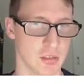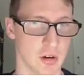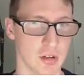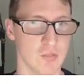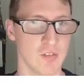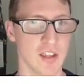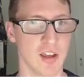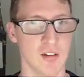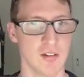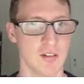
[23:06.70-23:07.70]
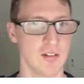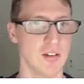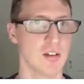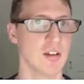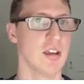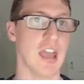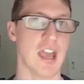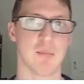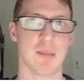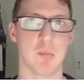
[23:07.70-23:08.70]
authority figure
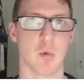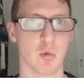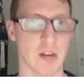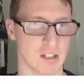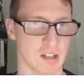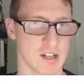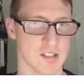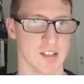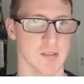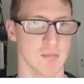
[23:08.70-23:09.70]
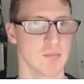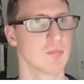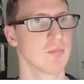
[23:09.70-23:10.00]
and people recognize it.